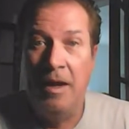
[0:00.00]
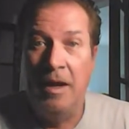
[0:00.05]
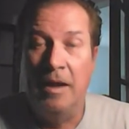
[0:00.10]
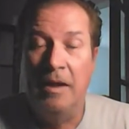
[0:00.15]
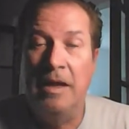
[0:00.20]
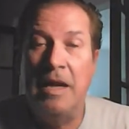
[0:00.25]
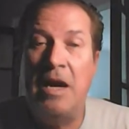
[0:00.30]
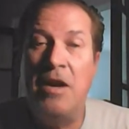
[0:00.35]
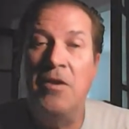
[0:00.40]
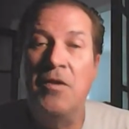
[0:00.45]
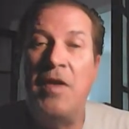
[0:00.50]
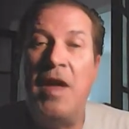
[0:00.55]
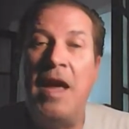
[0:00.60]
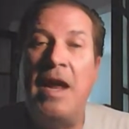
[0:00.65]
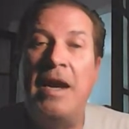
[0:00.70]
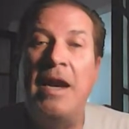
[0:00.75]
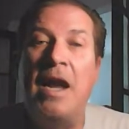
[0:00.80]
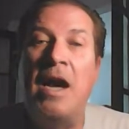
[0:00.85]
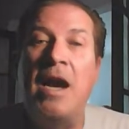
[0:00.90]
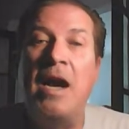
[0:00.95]
Later
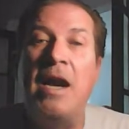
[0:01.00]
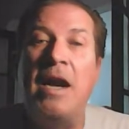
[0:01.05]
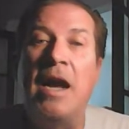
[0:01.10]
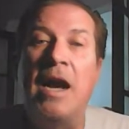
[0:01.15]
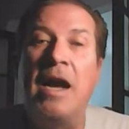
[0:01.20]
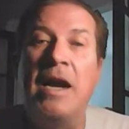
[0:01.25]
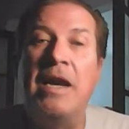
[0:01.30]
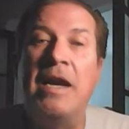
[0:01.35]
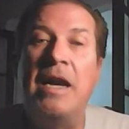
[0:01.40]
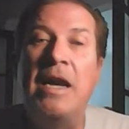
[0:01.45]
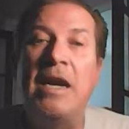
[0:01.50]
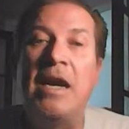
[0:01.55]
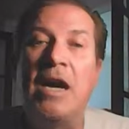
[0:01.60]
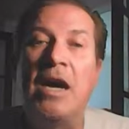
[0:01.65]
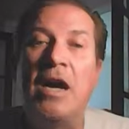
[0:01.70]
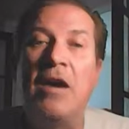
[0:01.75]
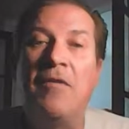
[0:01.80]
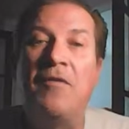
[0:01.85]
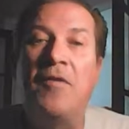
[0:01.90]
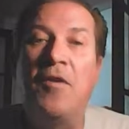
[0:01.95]
that night, I get
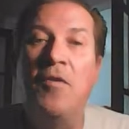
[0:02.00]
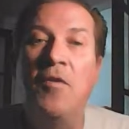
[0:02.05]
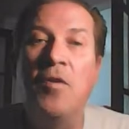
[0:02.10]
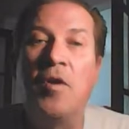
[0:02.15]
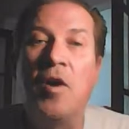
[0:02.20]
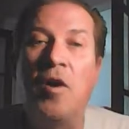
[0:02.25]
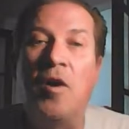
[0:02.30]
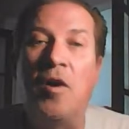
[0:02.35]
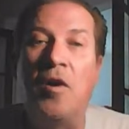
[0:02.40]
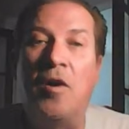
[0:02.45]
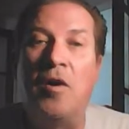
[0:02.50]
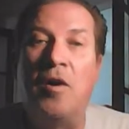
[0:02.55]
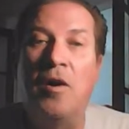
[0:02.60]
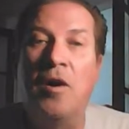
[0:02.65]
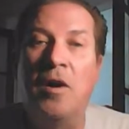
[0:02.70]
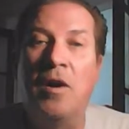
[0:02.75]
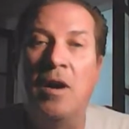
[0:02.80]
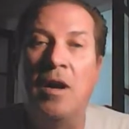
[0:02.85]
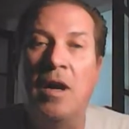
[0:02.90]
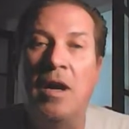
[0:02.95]
a phone
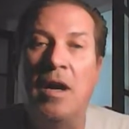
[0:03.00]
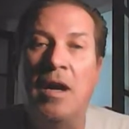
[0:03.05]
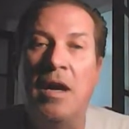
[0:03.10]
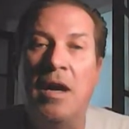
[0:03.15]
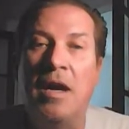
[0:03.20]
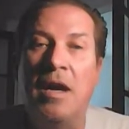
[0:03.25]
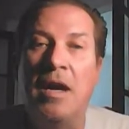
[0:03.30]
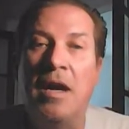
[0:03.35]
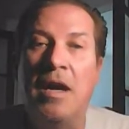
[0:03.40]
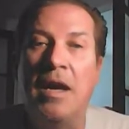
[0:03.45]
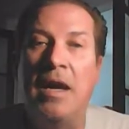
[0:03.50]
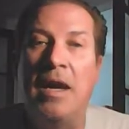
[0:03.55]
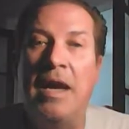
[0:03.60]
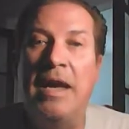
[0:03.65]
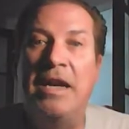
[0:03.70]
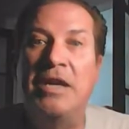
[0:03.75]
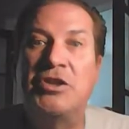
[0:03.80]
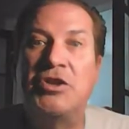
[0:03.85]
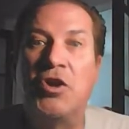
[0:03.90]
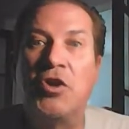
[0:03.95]
call,
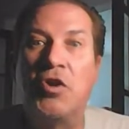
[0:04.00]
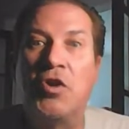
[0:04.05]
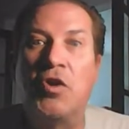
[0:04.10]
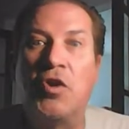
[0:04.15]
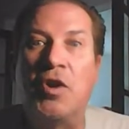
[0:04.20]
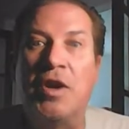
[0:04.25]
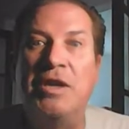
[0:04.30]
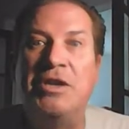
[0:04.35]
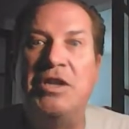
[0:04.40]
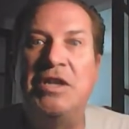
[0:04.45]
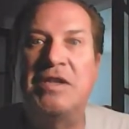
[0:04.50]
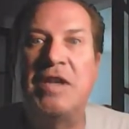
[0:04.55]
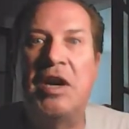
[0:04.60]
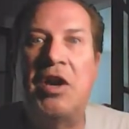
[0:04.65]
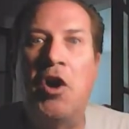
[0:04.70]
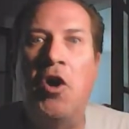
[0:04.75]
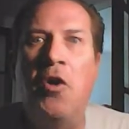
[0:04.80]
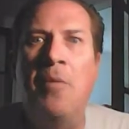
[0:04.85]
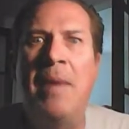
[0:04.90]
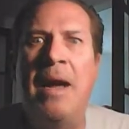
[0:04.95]
and it's her. And she's
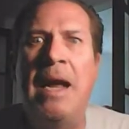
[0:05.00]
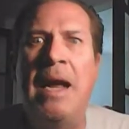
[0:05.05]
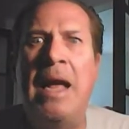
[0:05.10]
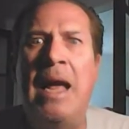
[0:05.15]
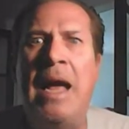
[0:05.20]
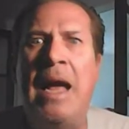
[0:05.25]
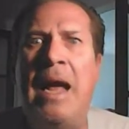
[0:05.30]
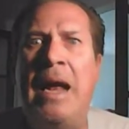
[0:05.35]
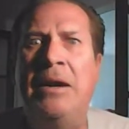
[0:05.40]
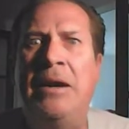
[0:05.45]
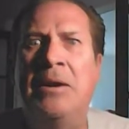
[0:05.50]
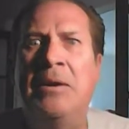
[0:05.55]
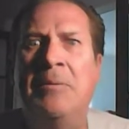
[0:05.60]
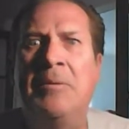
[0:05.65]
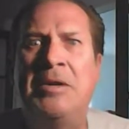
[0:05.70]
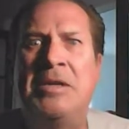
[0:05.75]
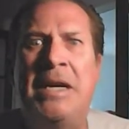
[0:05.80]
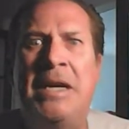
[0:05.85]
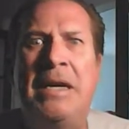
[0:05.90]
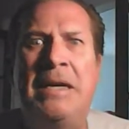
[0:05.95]
like, oh my God, you're
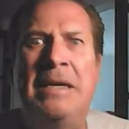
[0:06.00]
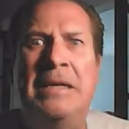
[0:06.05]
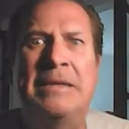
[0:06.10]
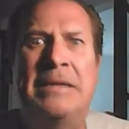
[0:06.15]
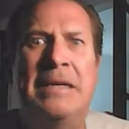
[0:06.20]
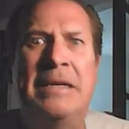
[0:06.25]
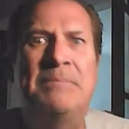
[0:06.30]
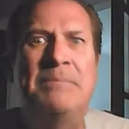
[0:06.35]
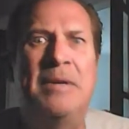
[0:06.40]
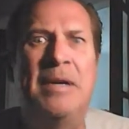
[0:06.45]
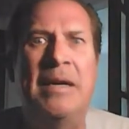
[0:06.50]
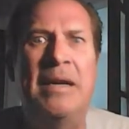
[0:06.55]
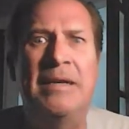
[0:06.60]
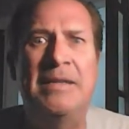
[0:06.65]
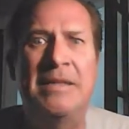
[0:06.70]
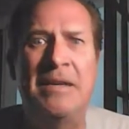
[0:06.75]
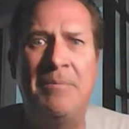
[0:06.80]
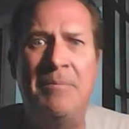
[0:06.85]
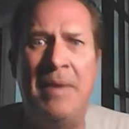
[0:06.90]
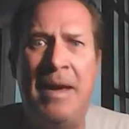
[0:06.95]
a genius. This book
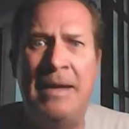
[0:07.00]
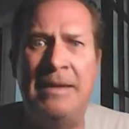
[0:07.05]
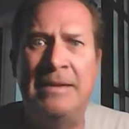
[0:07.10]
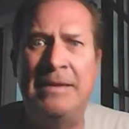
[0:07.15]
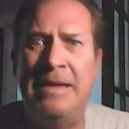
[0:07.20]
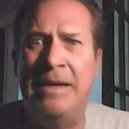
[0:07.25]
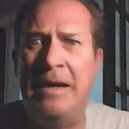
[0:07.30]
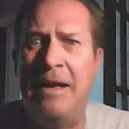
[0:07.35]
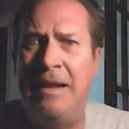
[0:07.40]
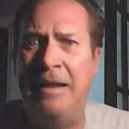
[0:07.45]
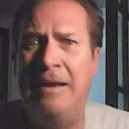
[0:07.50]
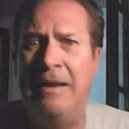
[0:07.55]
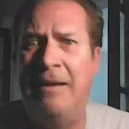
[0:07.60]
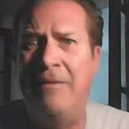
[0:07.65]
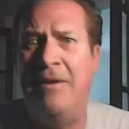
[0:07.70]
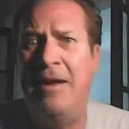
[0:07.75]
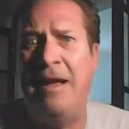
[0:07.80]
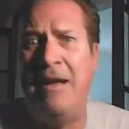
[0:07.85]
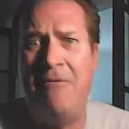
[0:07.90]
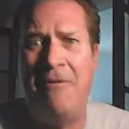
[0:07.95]
is amazing. I
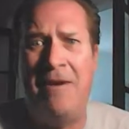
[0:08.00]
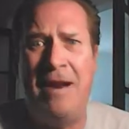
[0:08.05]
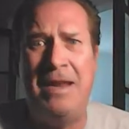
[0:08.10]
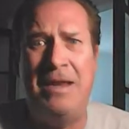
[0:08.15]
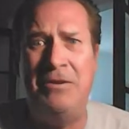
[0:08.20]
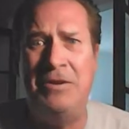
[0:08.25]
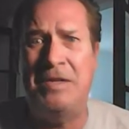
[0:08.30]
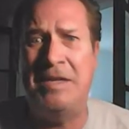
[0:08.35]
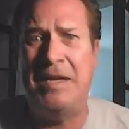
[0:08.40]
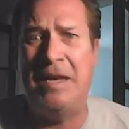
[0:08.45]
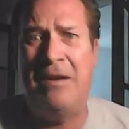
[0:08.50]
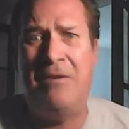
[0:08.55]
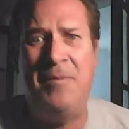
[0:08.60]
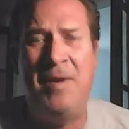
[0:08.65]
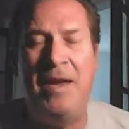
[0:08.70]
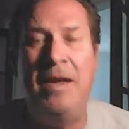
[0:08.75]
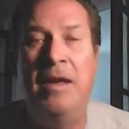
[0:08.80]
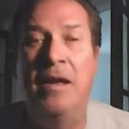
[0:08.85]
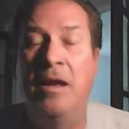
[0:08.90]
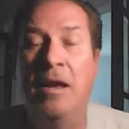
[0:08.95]
love it. Why didn't you tell
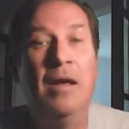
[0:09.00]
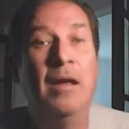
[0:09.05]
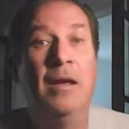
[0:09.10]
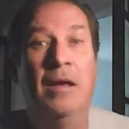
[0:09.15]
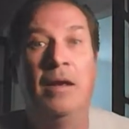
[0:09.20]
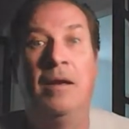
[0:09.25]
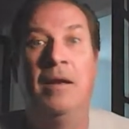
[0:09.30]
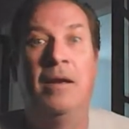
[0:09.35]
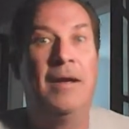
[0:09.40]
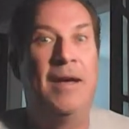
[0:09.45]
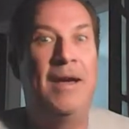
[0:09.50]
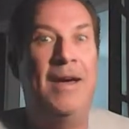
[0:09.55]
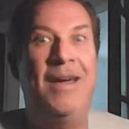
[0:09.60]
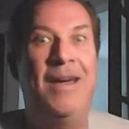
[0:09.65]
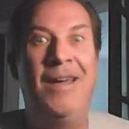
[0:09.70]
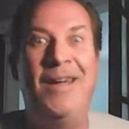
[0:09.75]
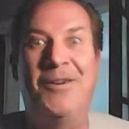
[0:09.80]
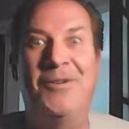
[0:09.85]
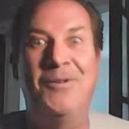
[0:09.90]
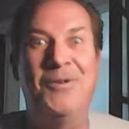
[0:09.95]
me?
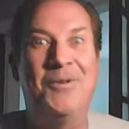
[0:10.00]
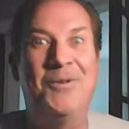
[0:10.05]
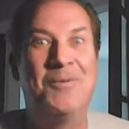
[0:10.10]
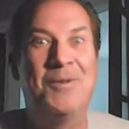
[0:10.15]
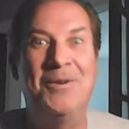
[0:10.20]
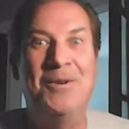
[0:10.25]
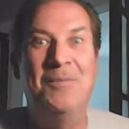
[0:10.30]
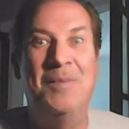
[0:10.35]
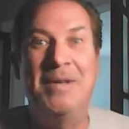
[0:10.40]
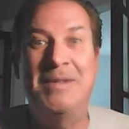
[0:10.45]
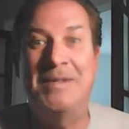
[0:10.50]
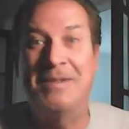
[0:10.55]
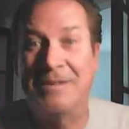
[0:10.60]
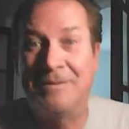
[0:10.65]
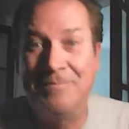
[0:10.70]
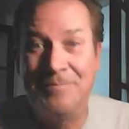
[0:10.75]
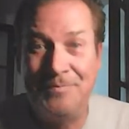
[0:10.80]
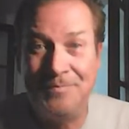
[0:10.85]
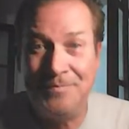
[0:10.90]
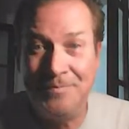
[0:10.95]
Hey, cool. We're doing business.